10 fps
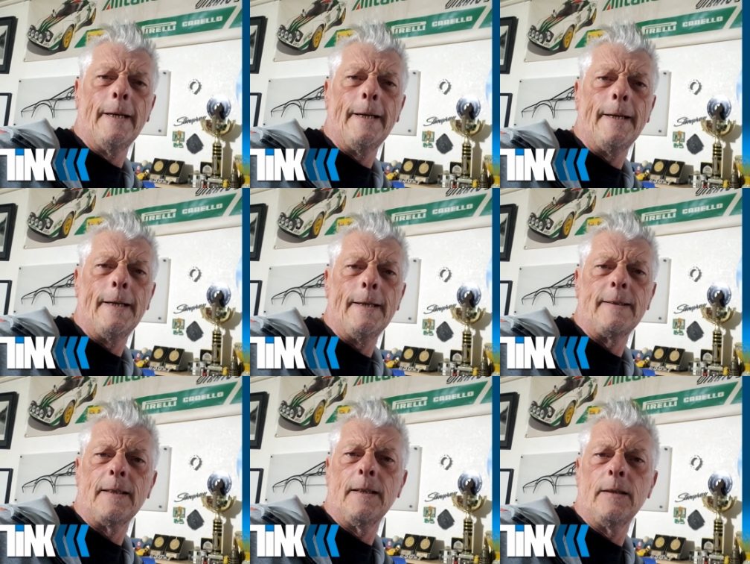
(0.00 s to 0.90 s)
Uh,
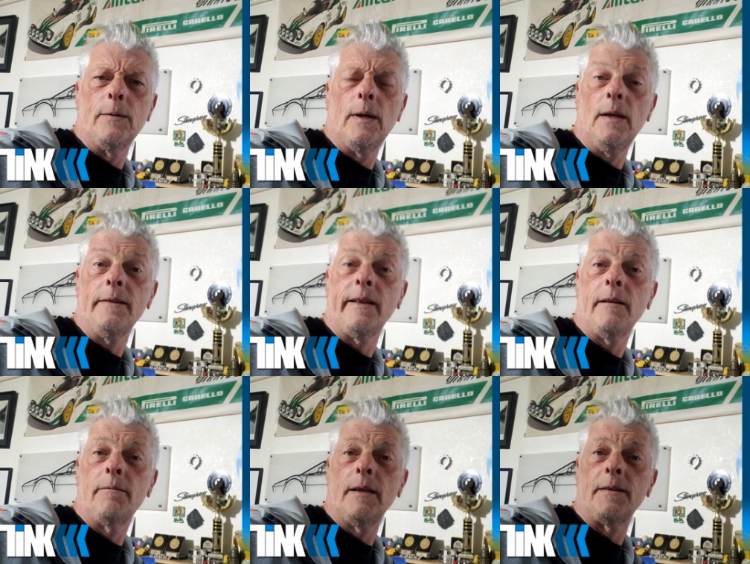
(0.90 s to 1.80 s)
so uh, let's
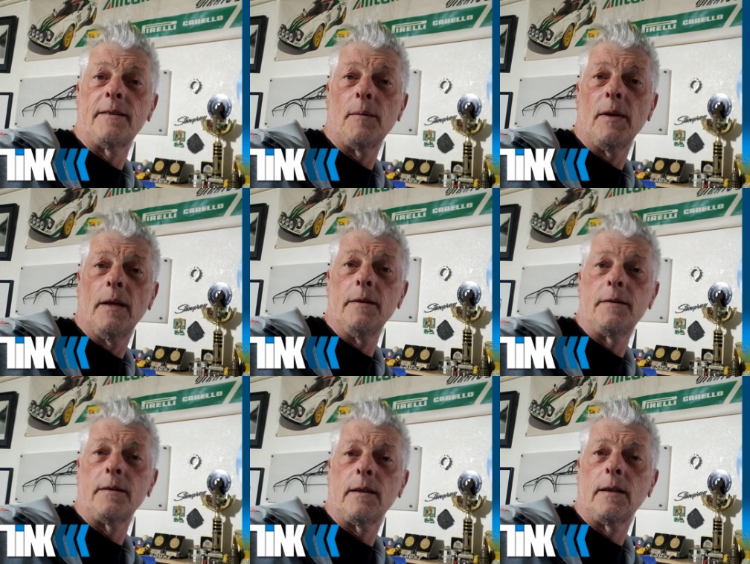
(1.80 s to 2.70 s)
get rid of some of
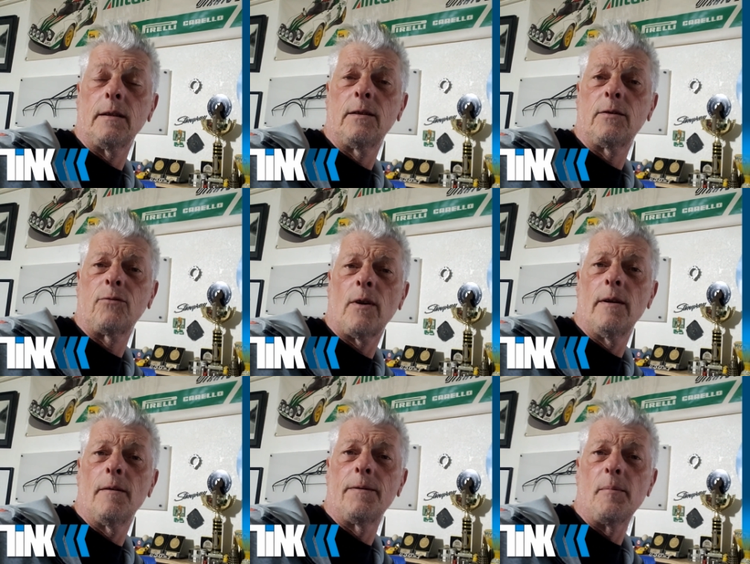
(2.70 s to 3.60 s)
those
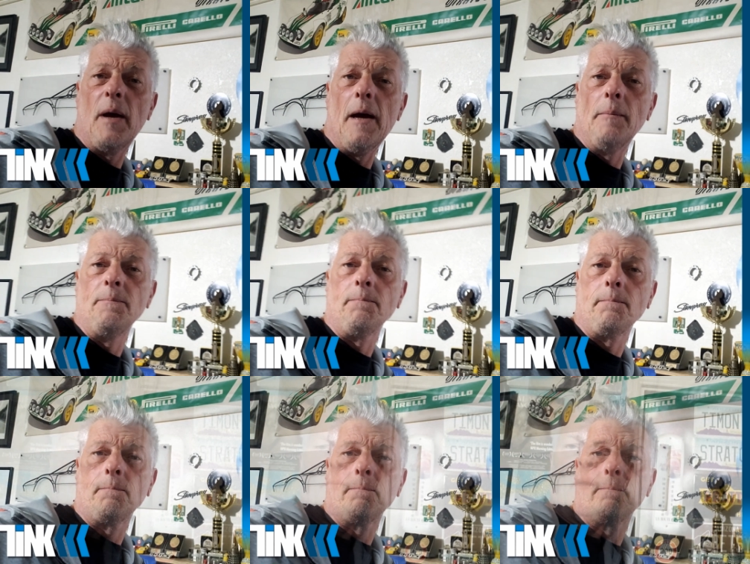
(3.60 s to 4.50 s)
straight off the bat.
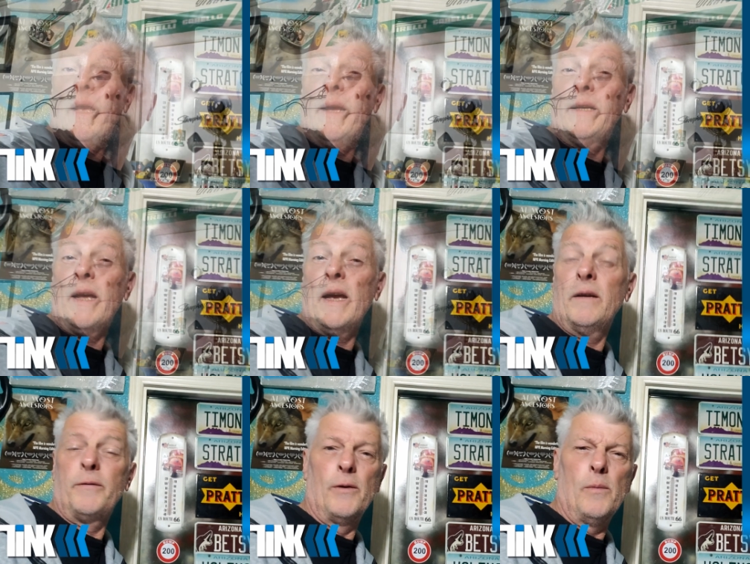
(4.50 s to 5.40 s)
And a
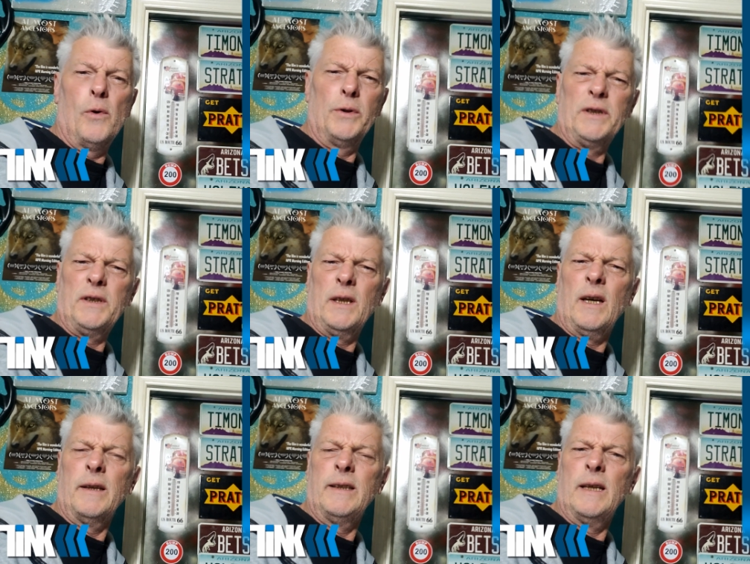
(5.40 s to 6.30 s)
handful more just to
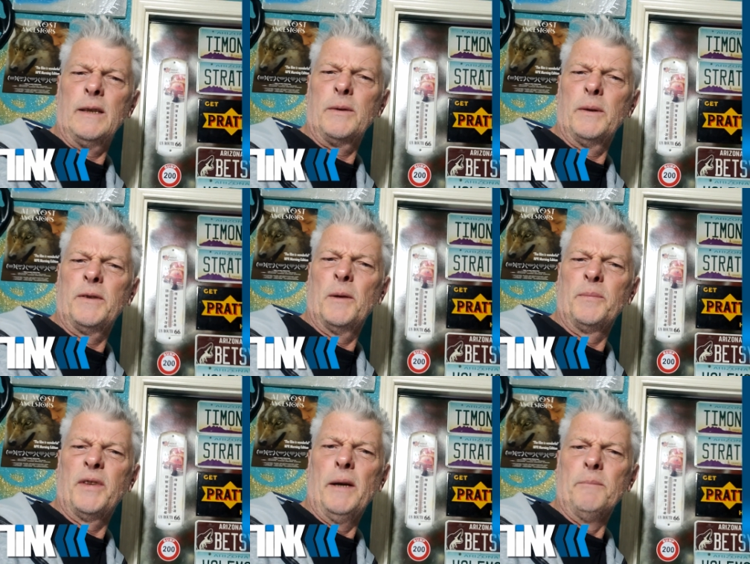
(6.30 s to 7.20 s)
cut it down to a
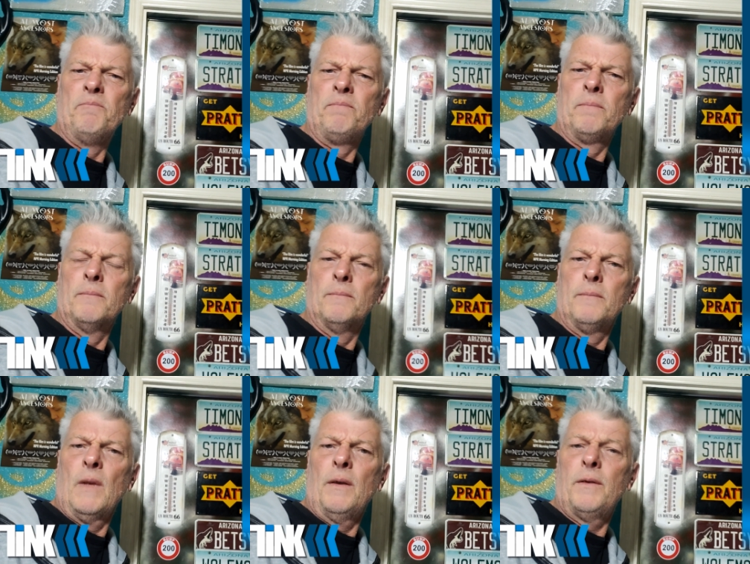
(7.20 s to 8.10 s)
top 10.
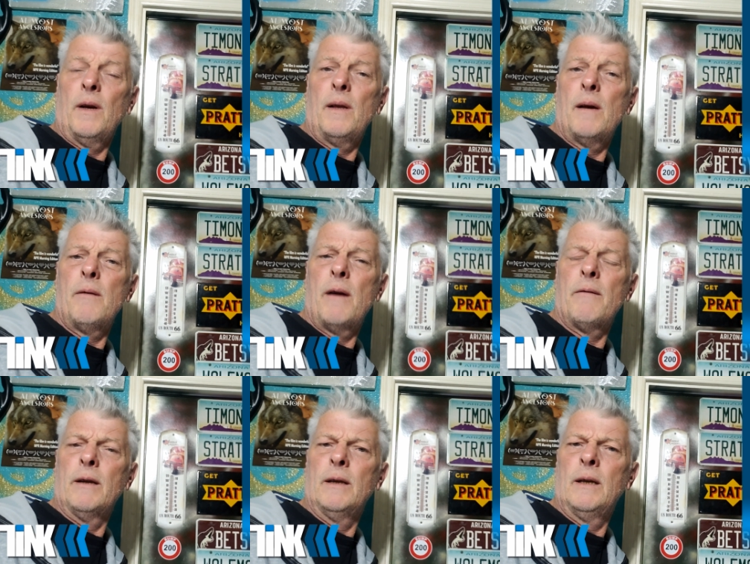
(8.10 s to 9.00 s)
So there we
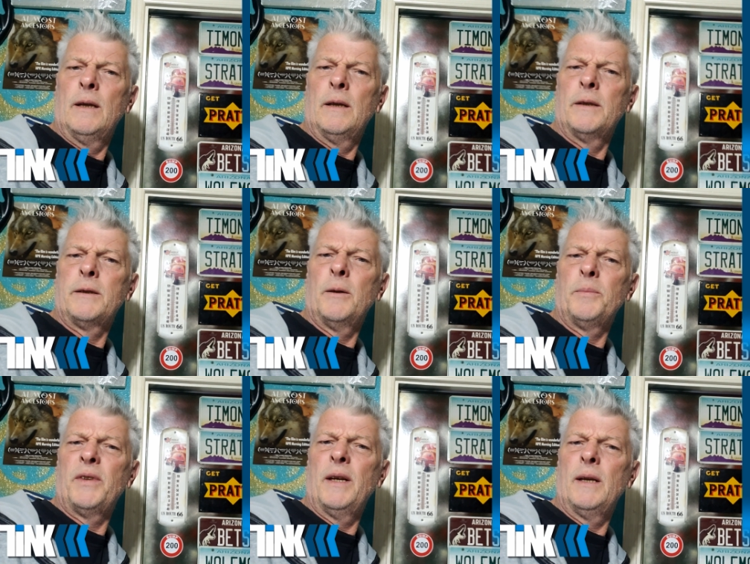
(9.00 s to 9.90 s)
have it, uh, a
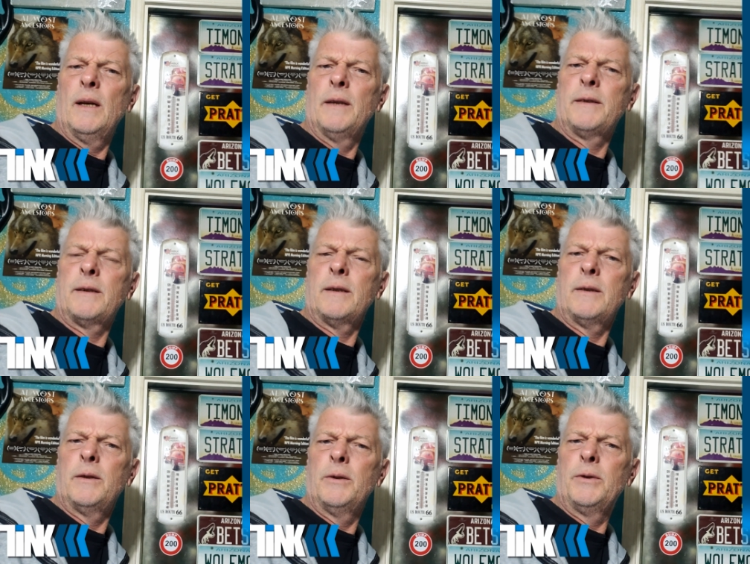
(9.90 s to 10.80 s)
top 10 list
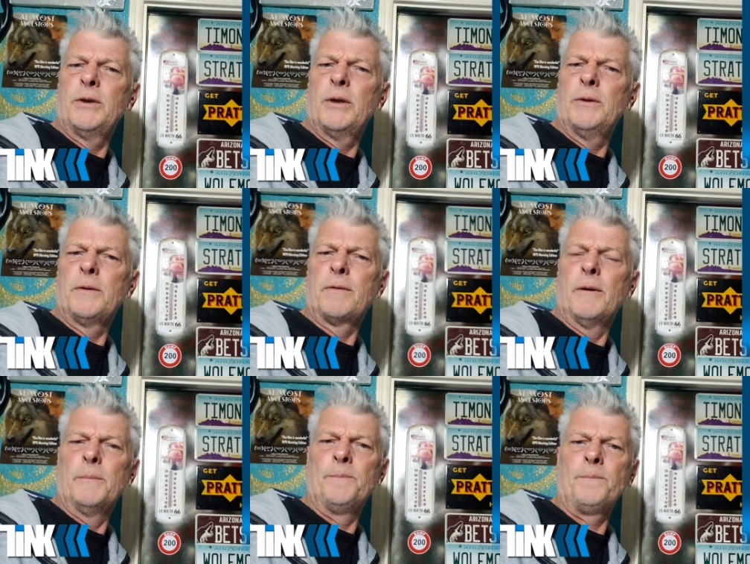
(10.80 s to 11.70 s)
to choose
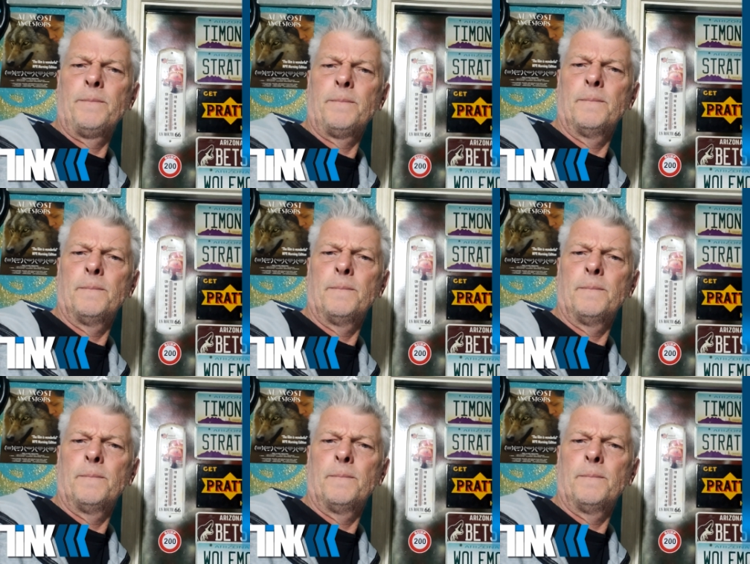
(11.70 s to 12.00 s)
from.